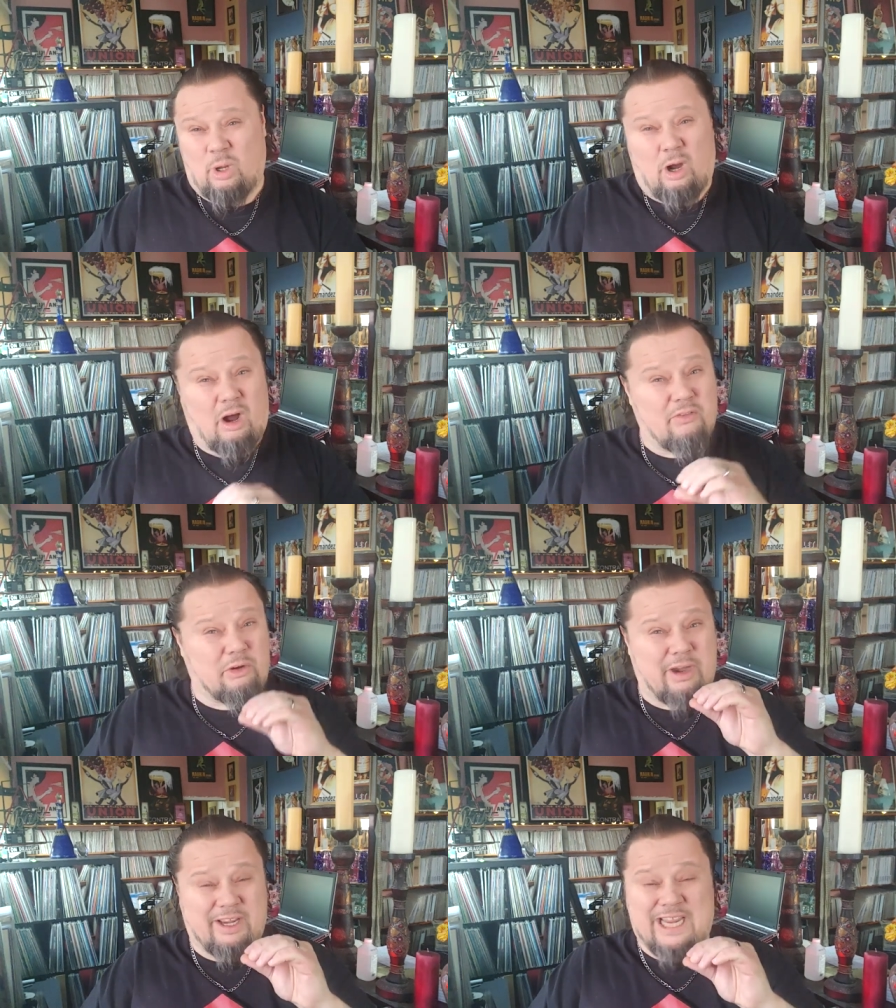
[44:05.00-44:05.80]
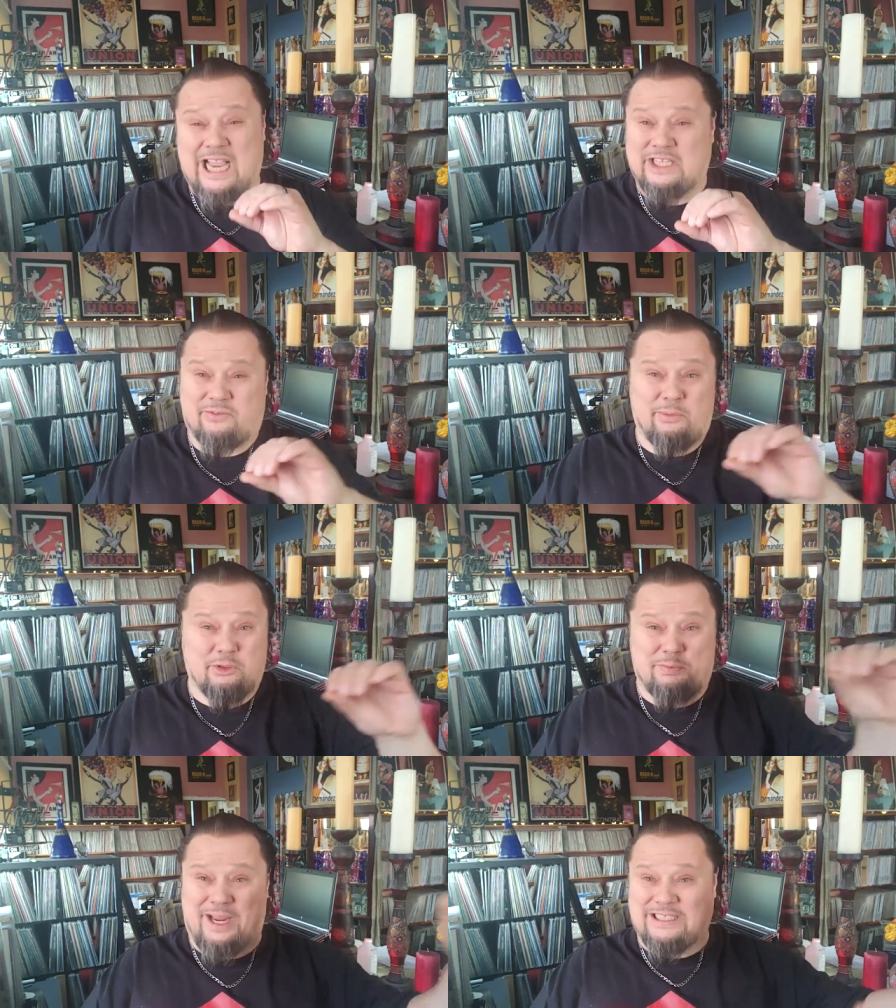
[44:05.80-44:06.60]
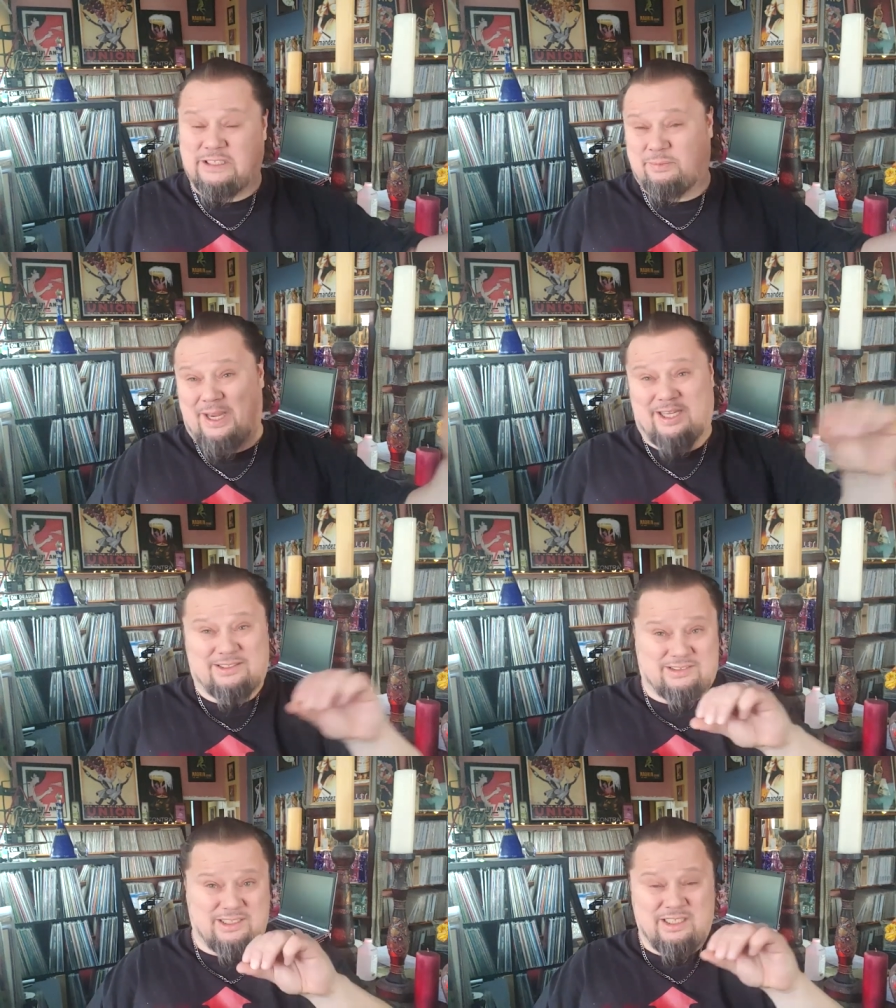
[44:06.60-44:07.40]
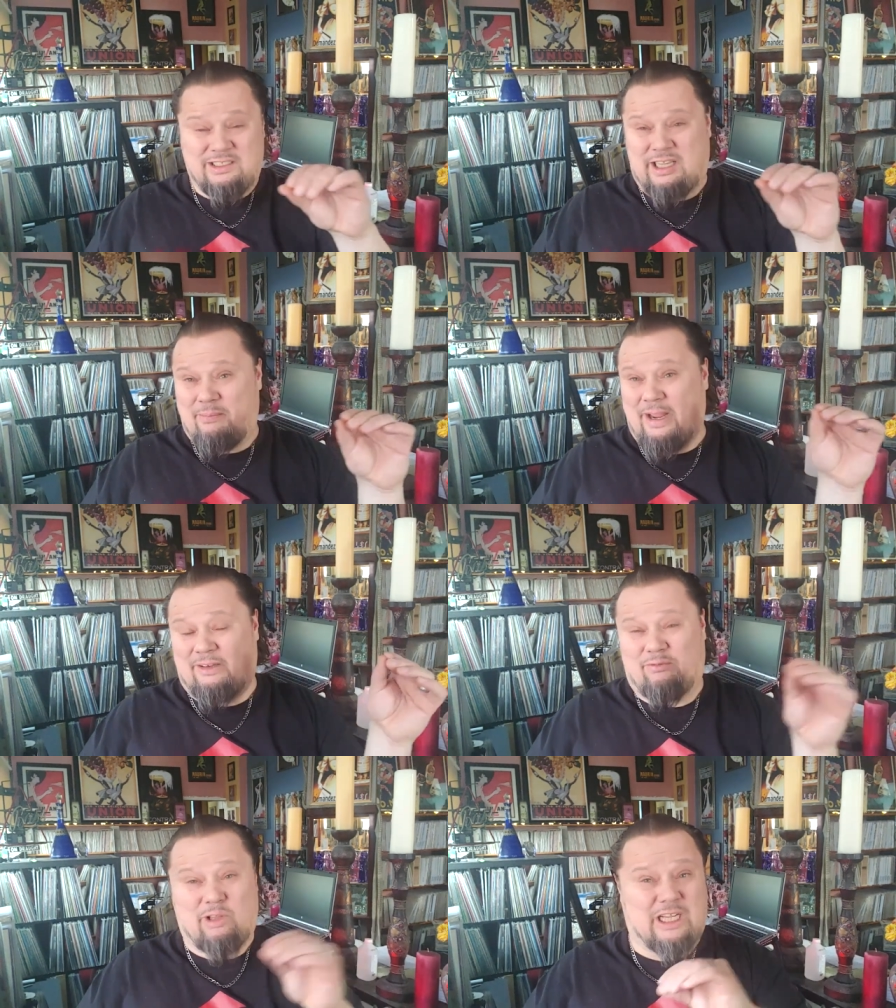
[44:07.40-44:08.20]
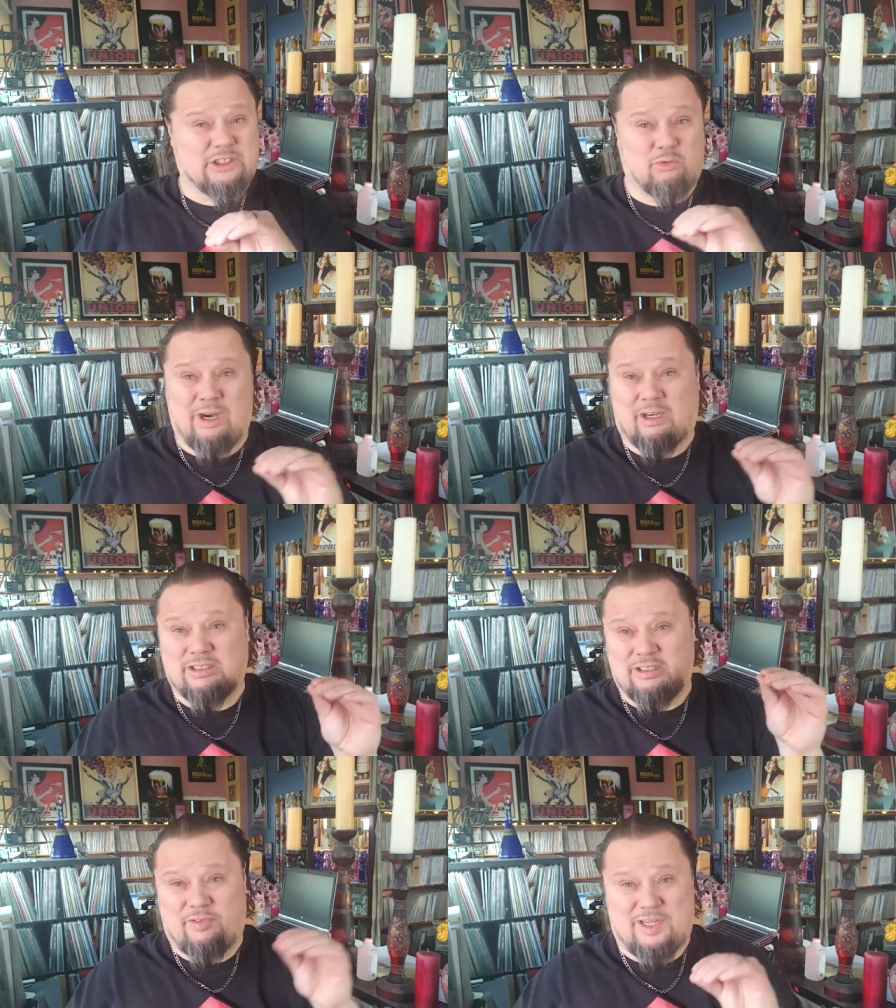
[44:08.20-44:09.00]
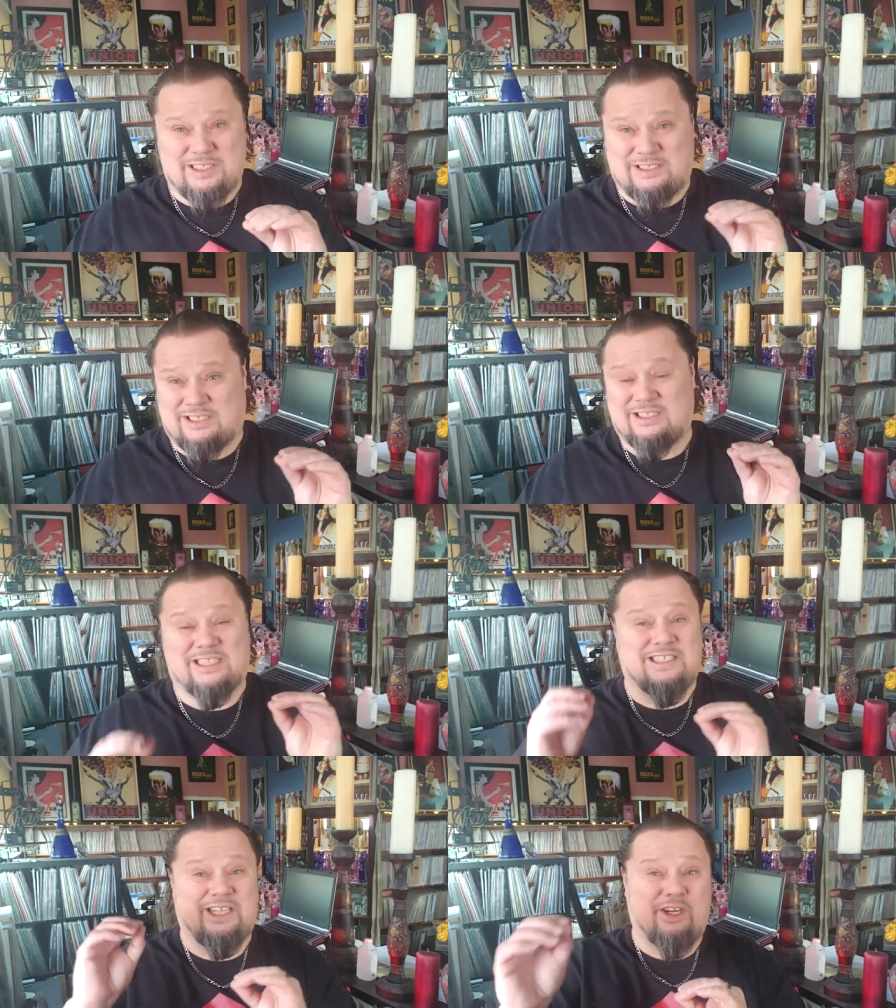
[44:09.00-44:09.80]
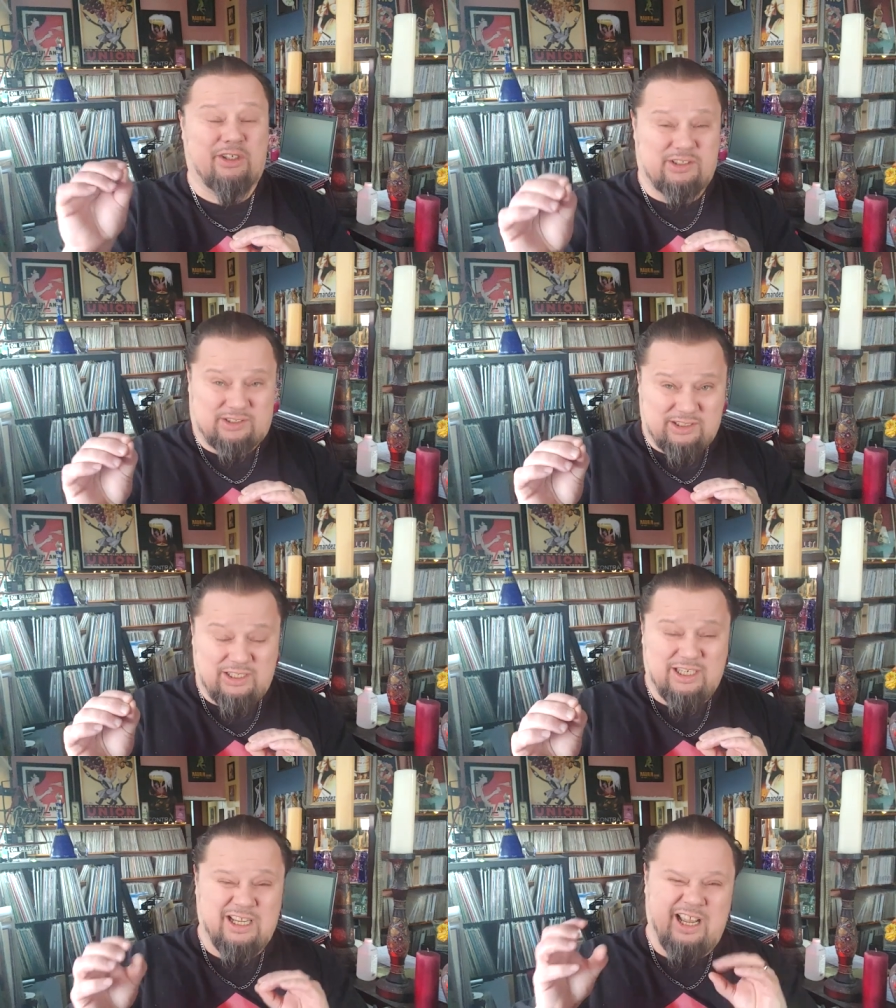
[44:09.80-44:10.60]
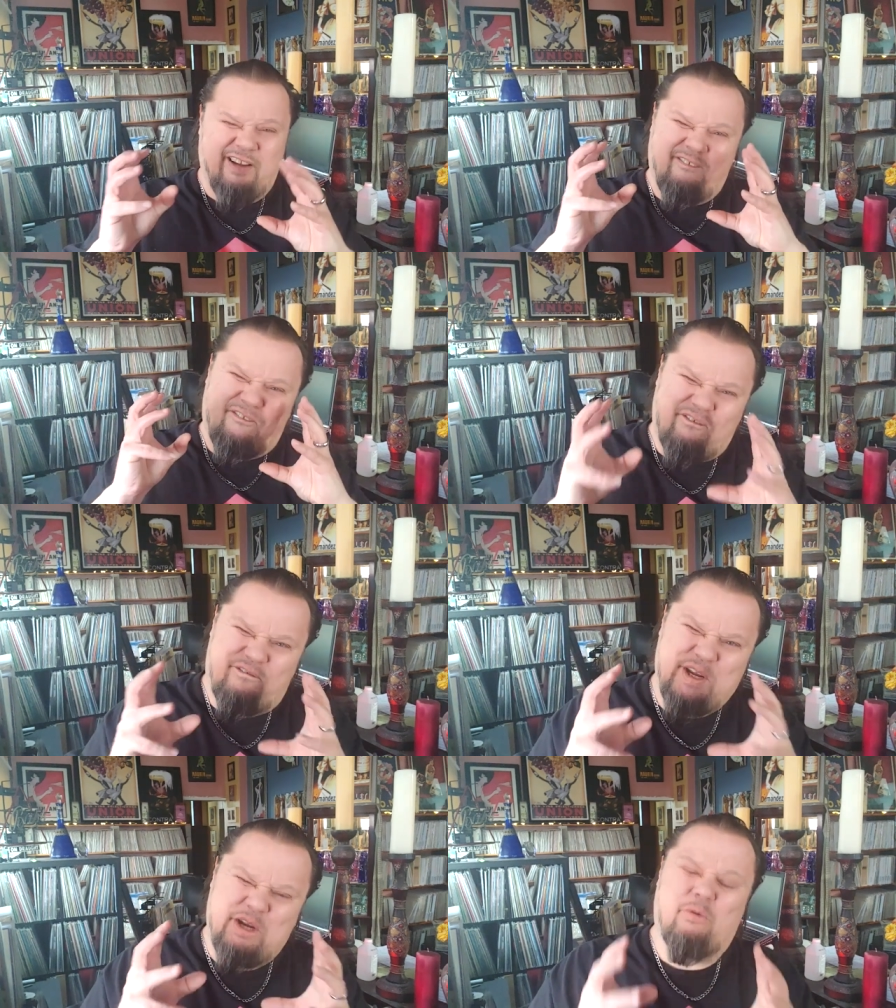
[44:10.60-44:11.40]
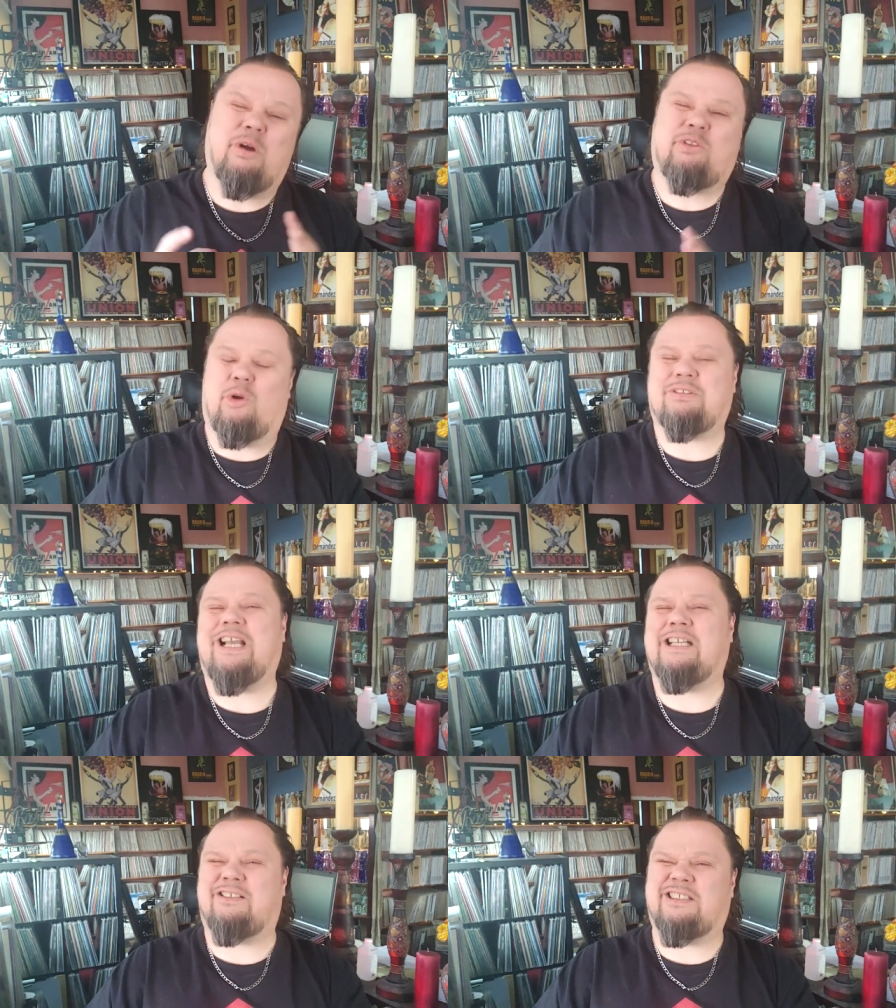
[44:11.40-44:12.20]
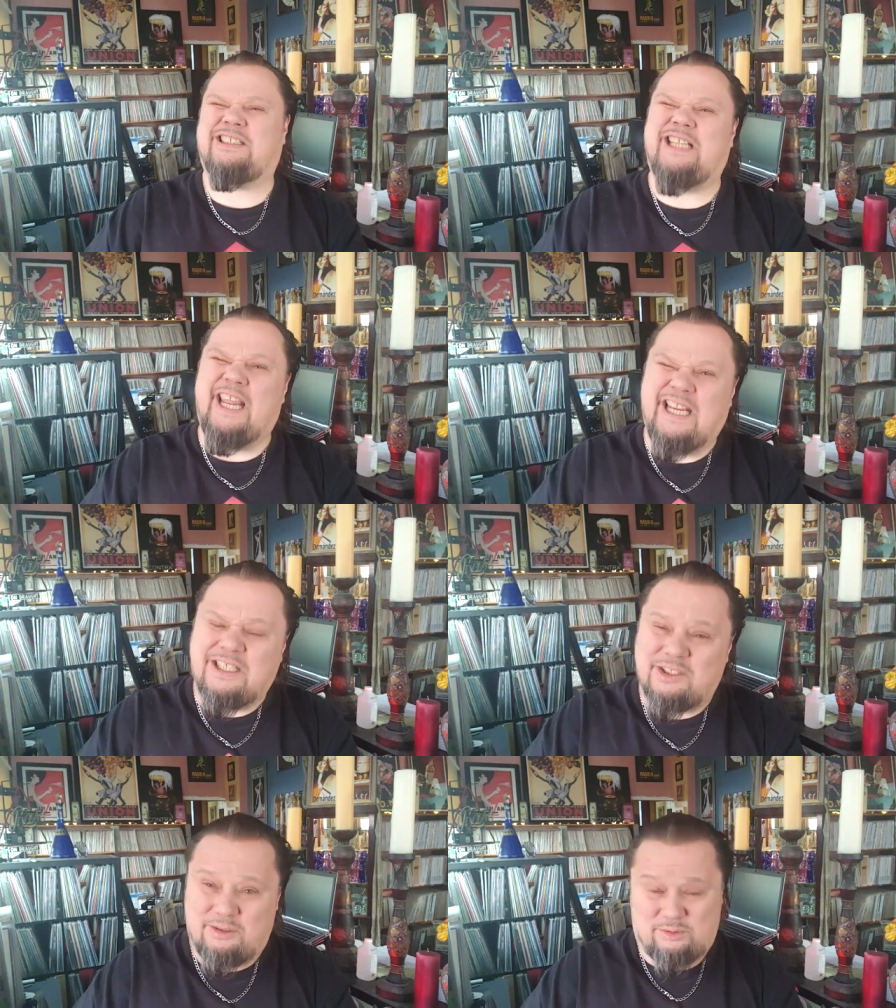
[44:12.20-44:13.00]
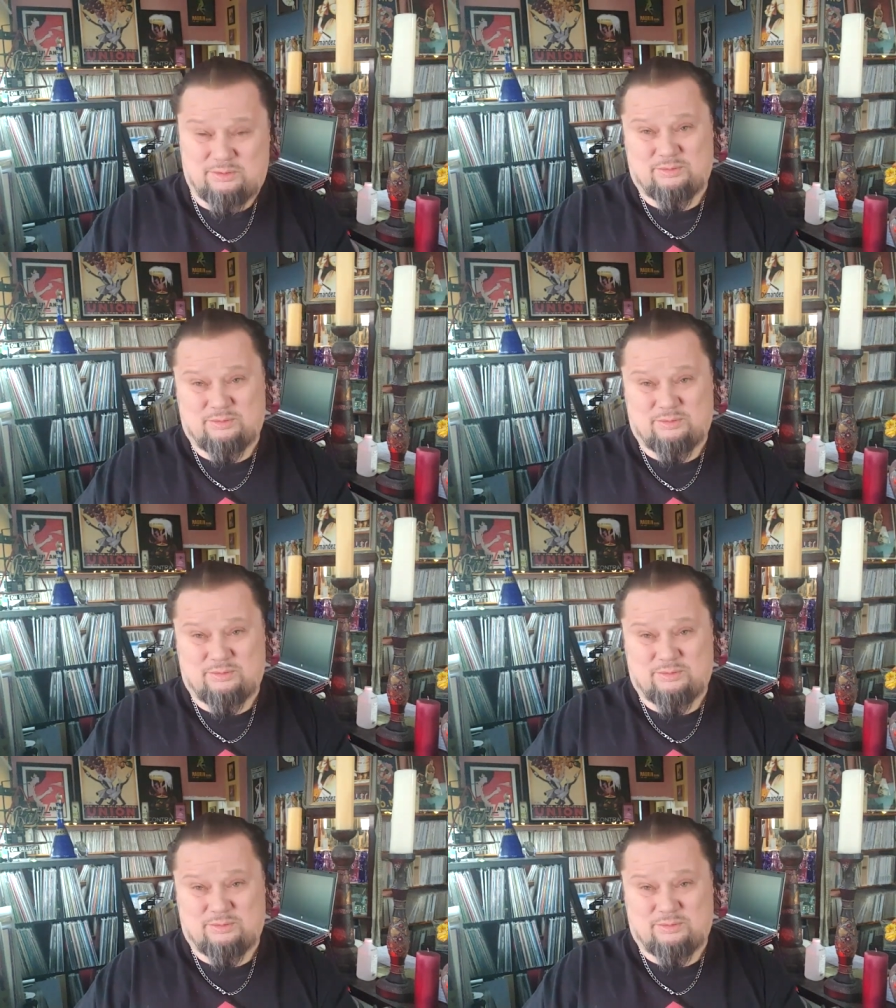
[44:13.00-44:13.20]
All the great cats from those Basie bands that made lots of records in the 50s and 60s as leaders. Feel what those guys are saying to you.